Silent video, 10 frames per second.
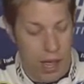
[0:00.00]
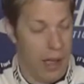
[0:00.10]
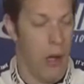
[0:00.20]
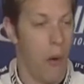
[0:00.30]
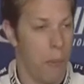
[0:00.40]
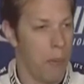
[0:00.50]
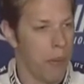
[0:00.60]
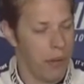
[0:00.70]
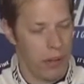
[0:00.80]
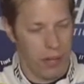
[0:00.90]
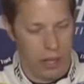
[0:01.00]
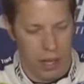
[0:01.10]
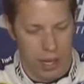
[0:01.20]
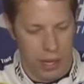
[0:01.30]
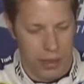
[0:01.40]
I hope,
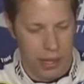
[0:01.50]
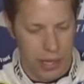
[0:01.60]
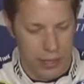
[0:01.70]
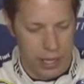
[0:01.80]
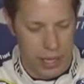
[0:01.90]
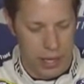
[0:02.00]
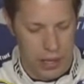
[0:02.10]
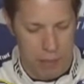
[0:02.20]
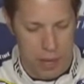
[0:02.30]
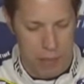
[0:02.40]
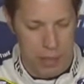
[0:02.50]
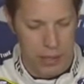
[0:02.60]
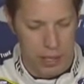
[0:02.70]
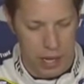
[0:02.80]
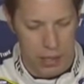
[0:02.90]
and I think I see it in them that it
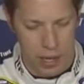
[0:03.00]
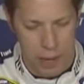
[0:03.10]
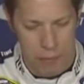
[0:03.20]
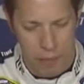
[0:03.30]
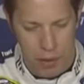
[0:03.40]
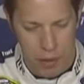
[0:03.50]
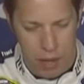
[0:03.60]
means a lot to them.